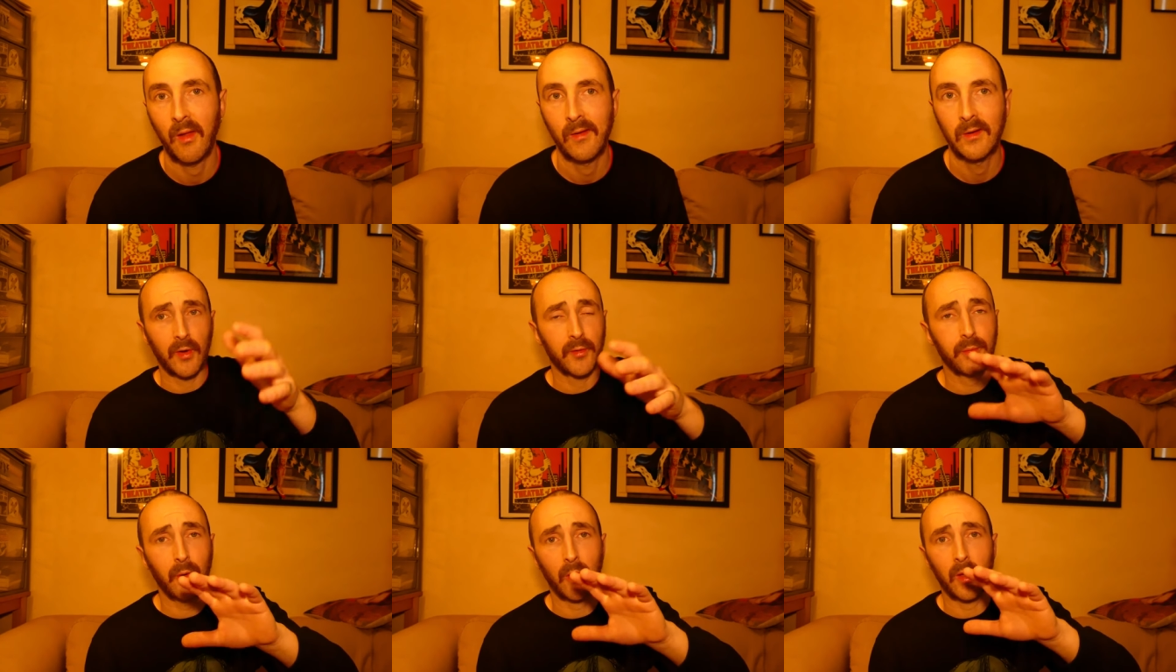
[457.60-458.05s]

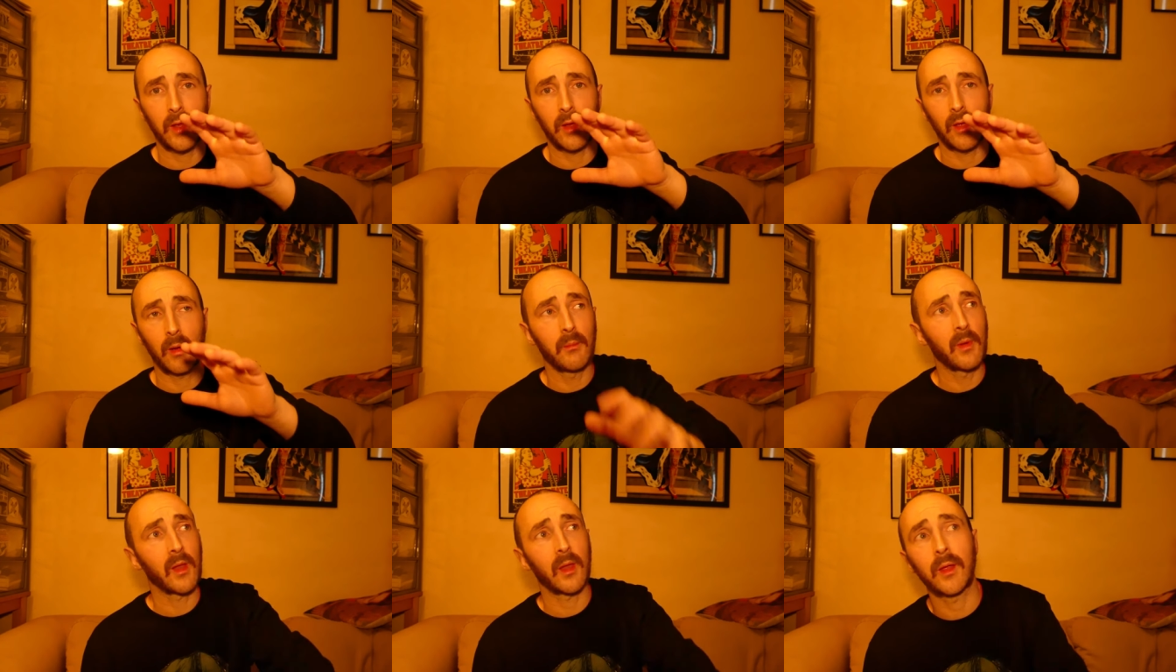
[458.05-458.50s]
There's probably
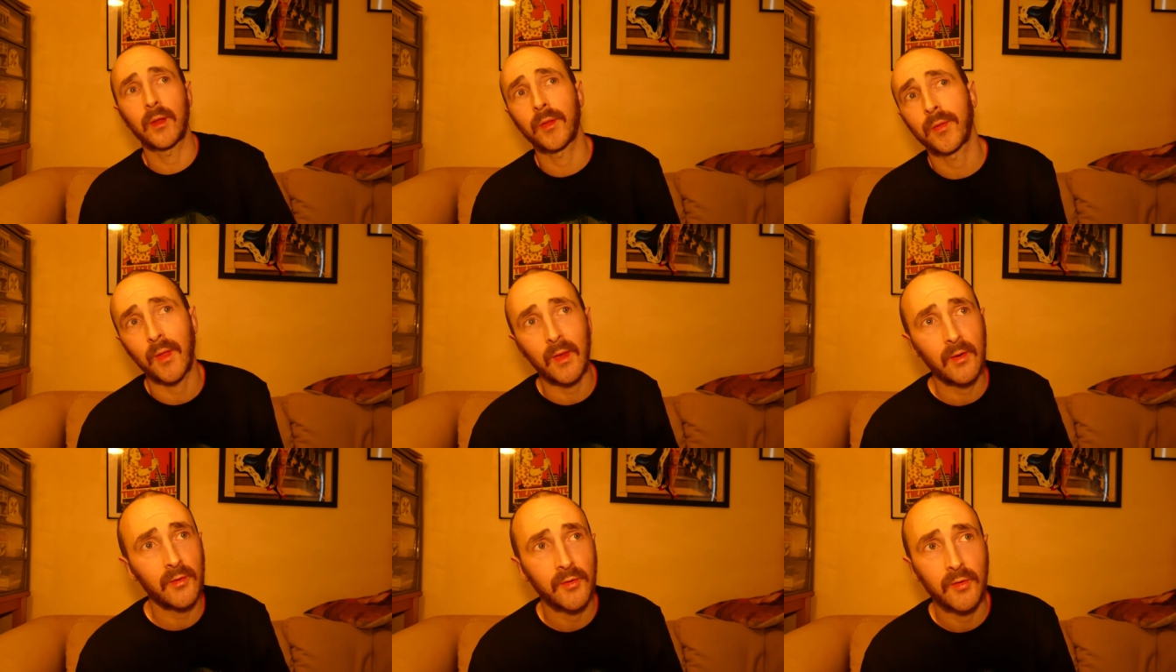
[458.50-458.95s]
a million
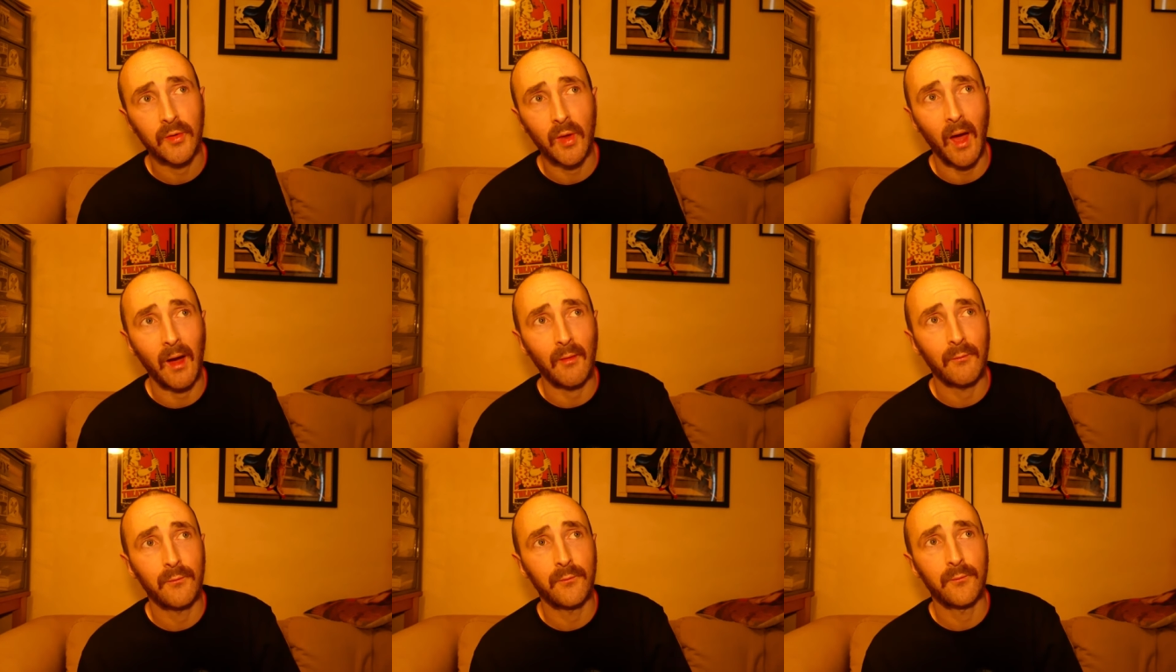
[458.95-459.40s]
things that
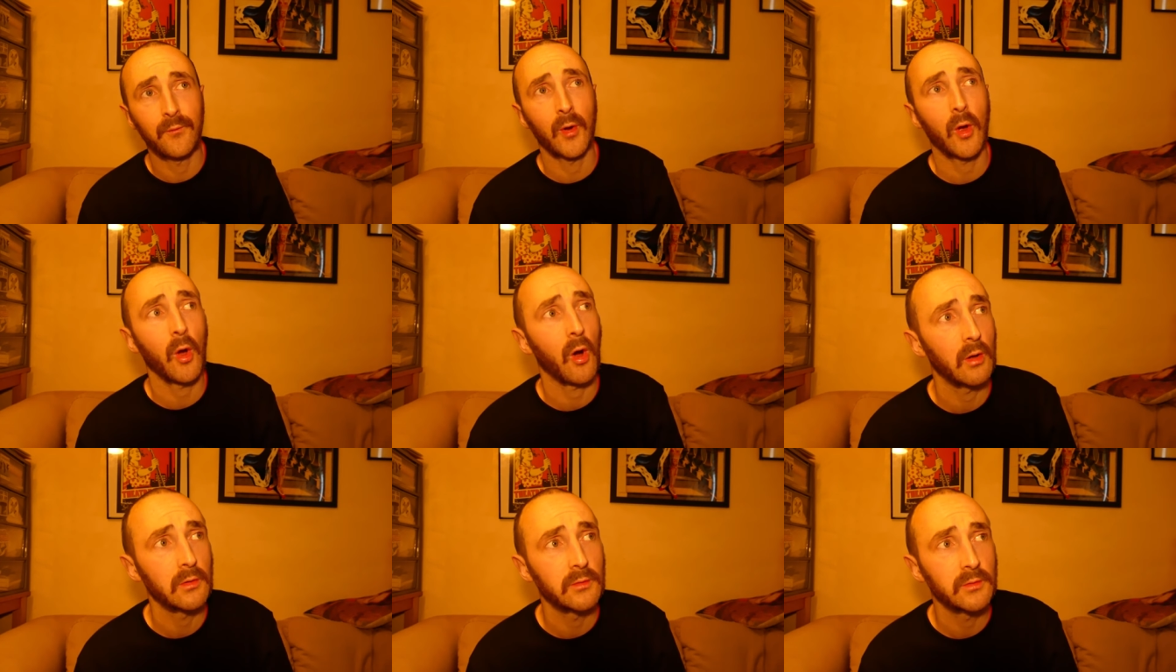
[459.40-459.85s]
I've
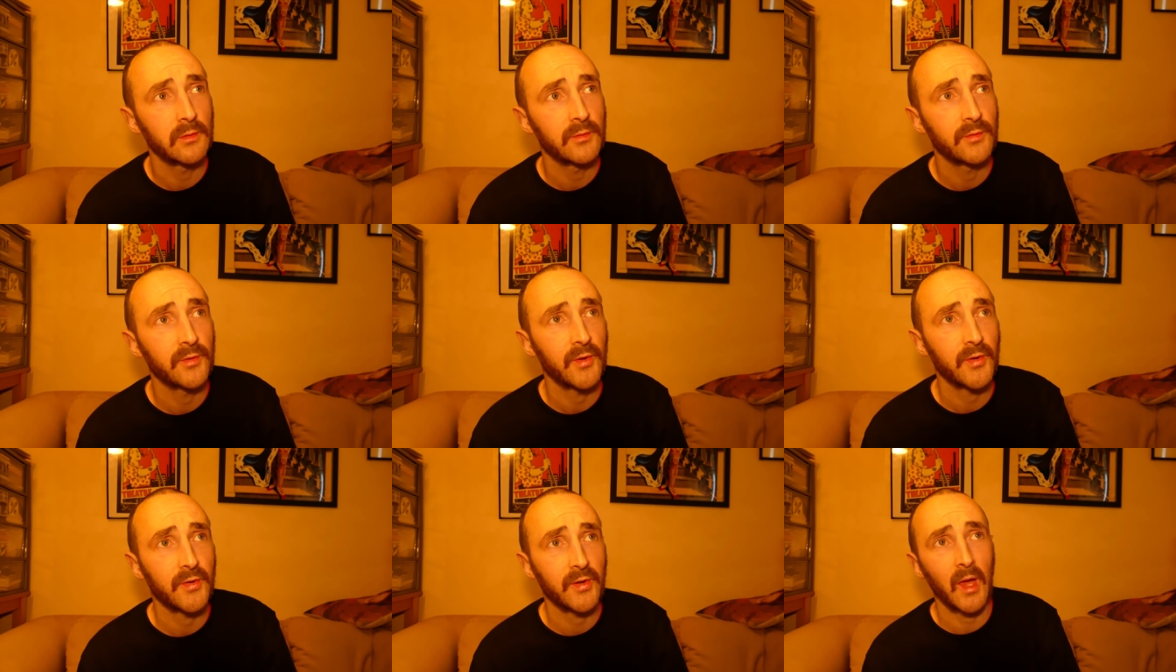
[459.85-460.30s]
forgotten
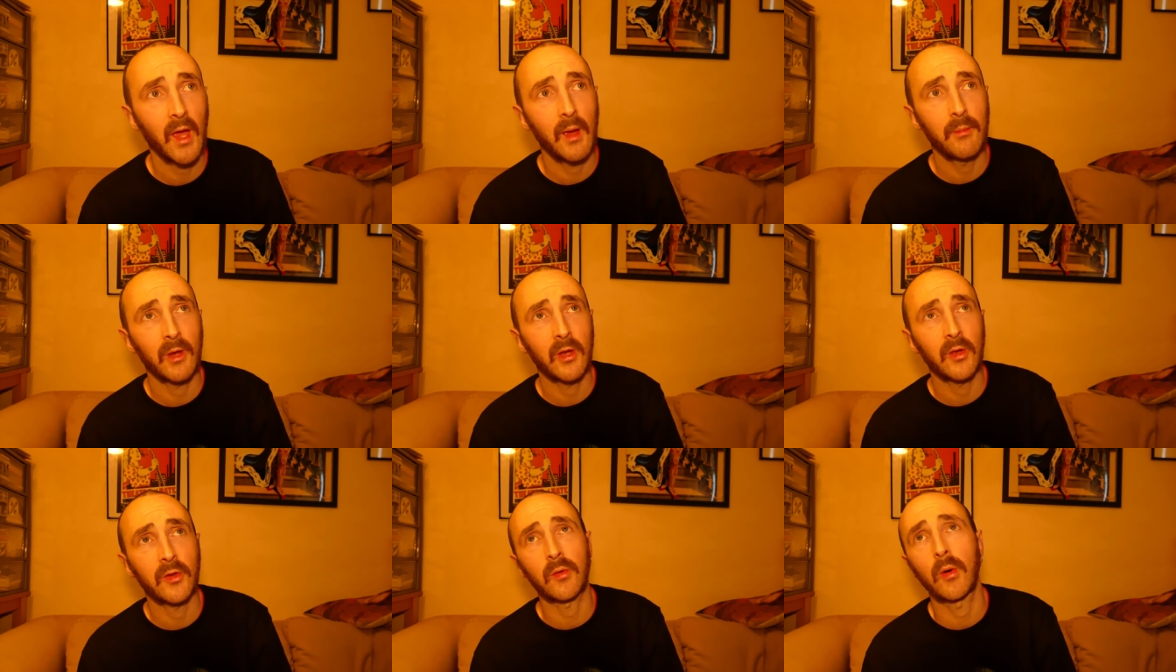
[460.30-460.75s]
to say
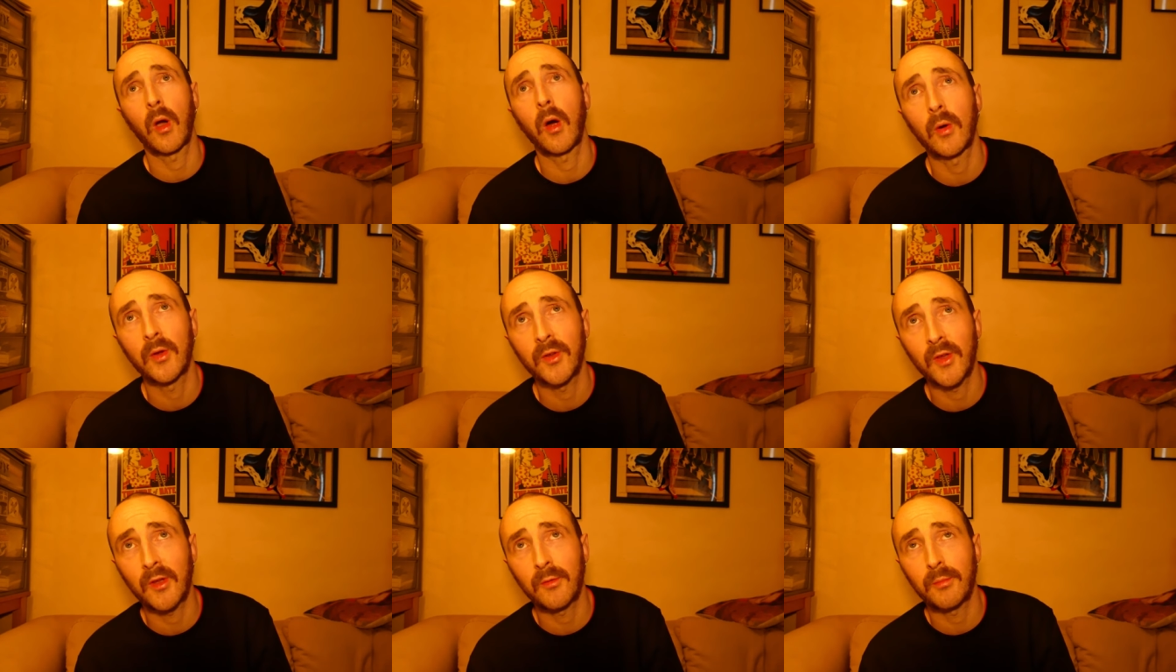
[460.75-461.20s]
because there
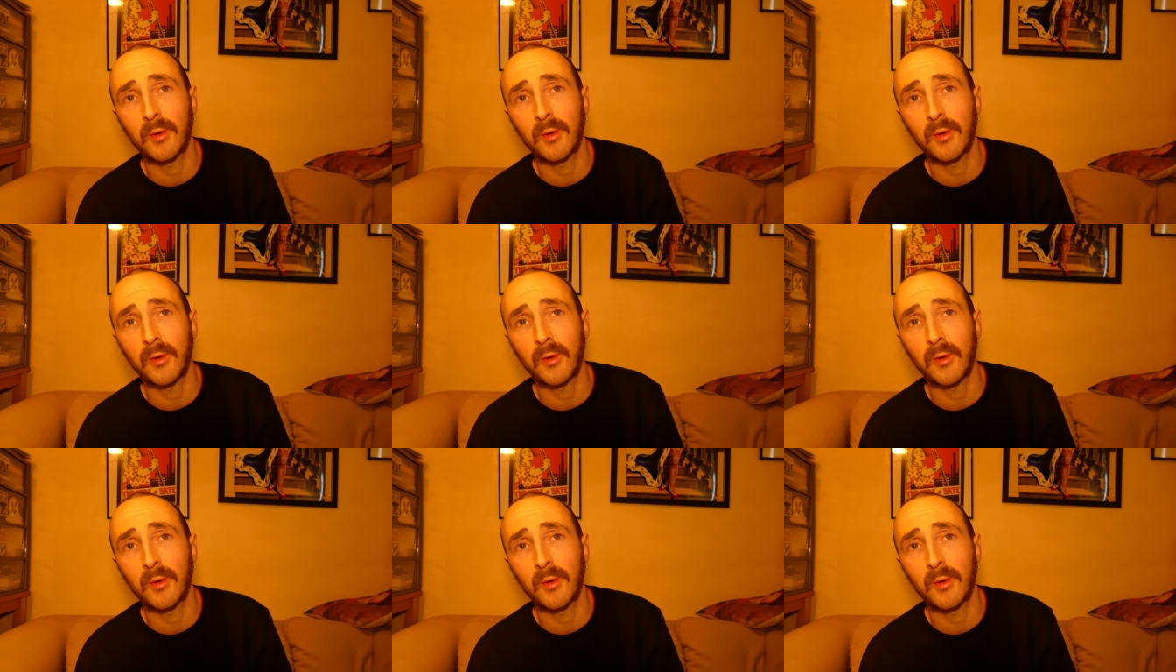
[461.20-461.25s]
always is,